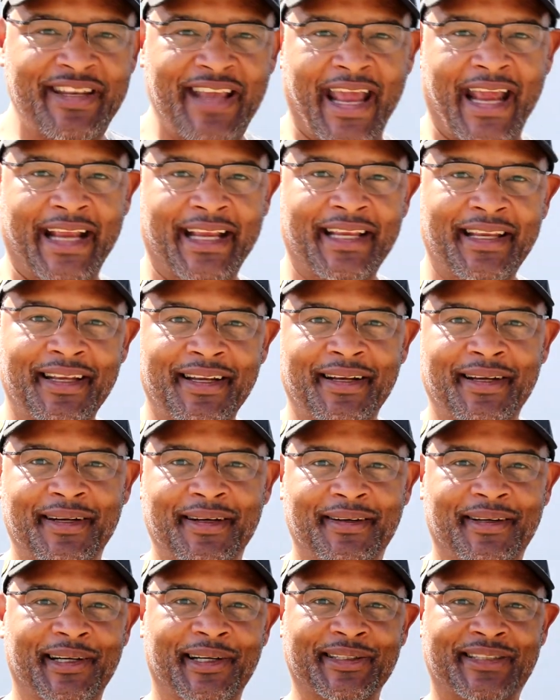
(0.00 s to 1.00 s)
day.
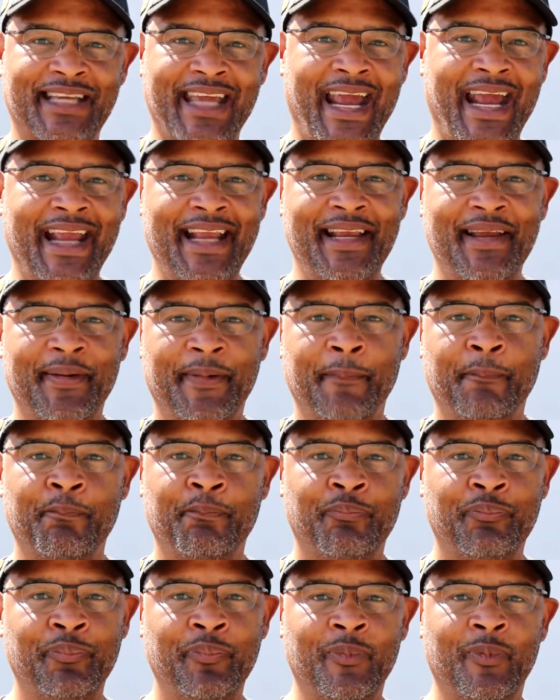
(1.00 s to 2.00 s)
Okay?
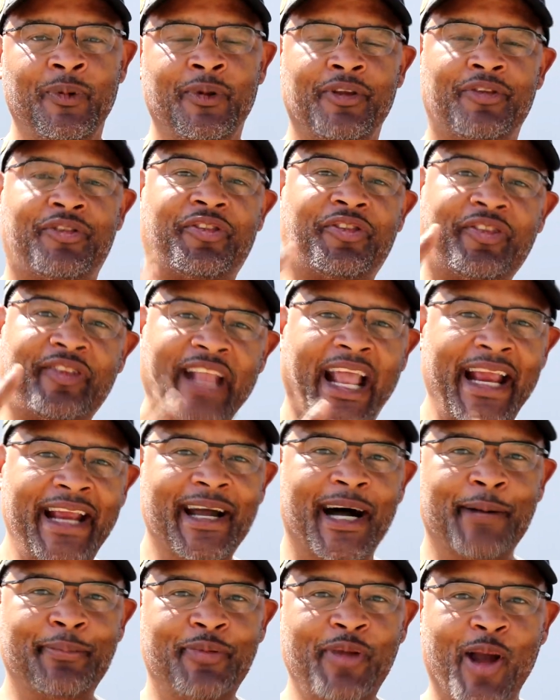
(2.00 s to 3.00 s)

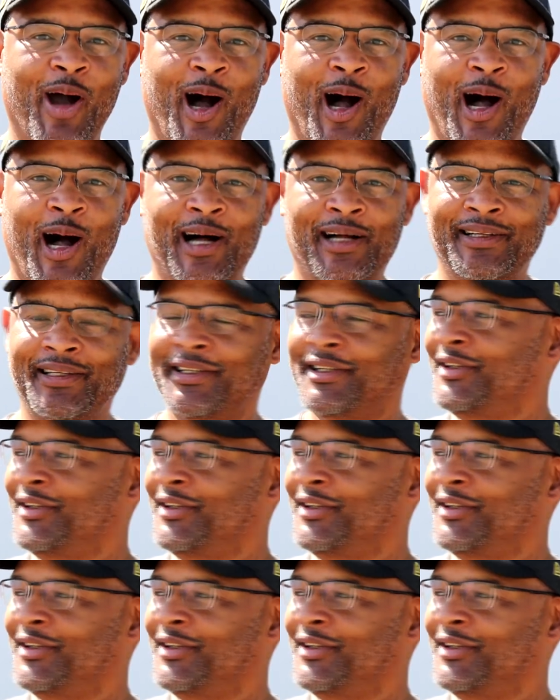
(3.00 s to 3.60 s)
Stay up, y'all.